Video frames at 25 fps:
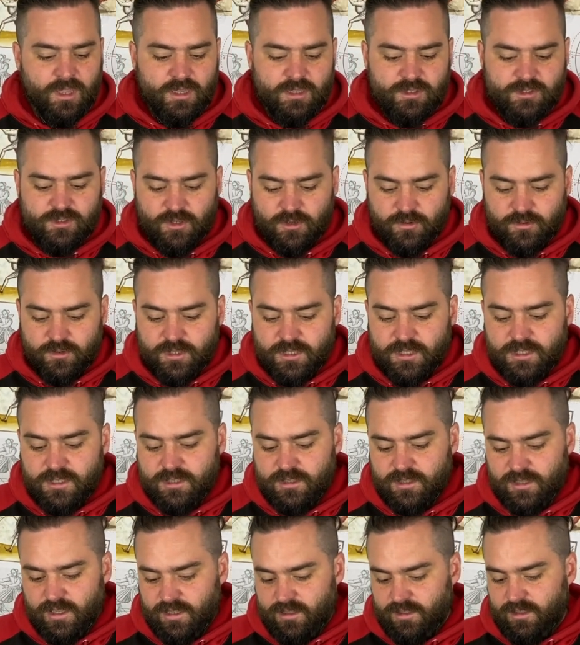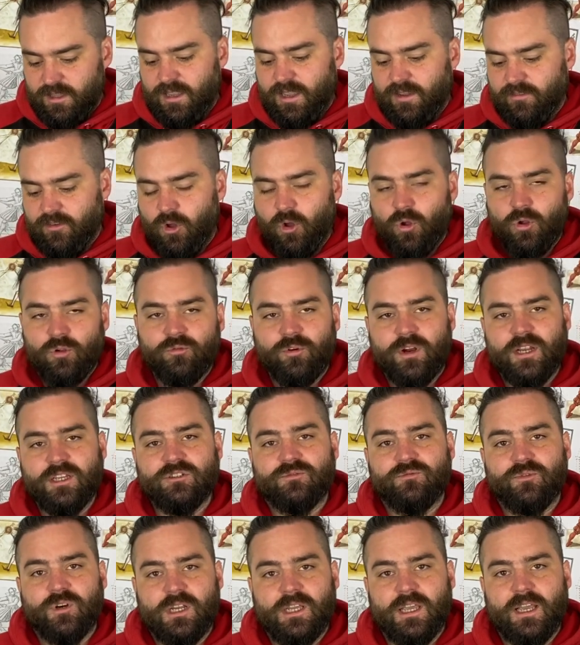So they have a whole range
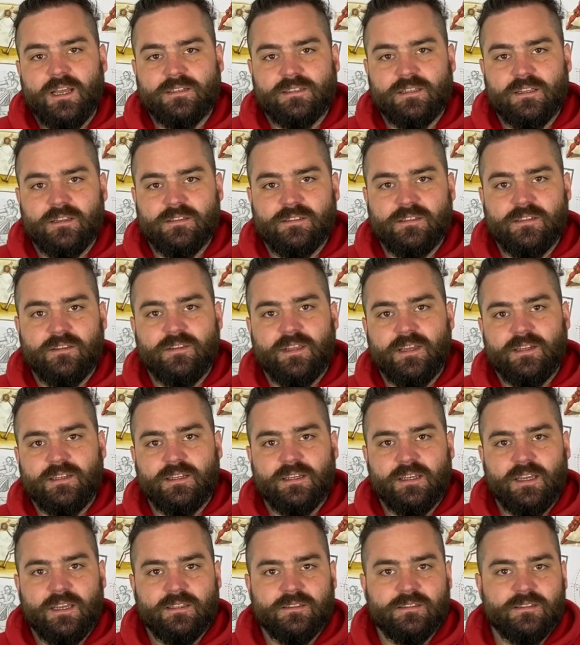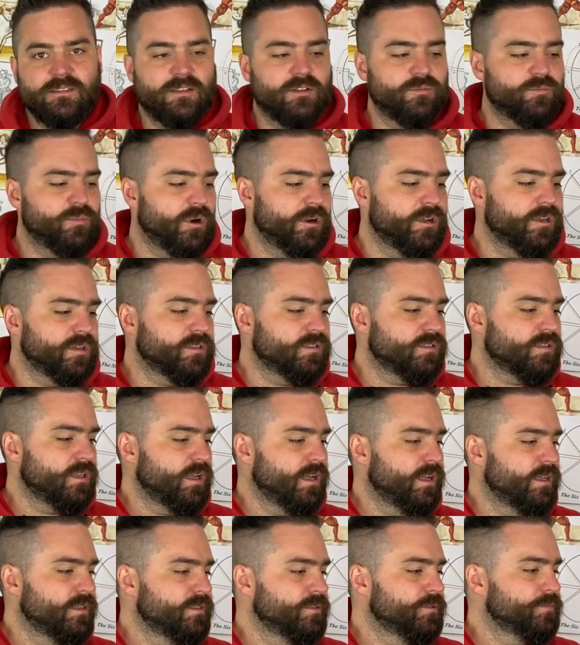of really excellent synthetic and steel products,
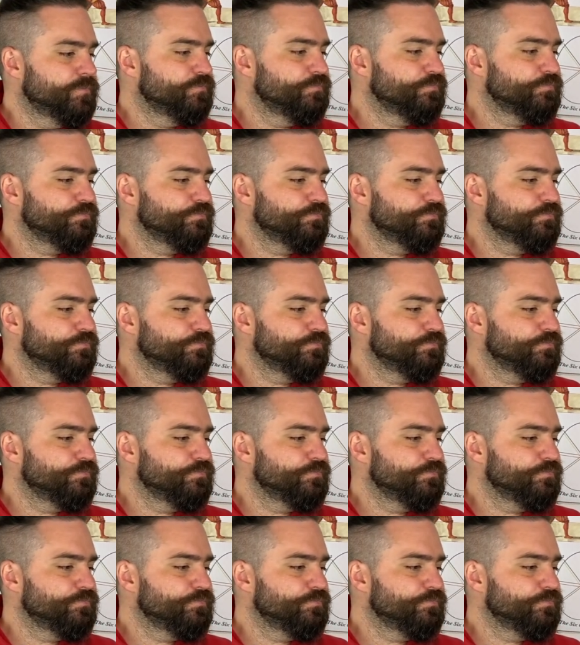and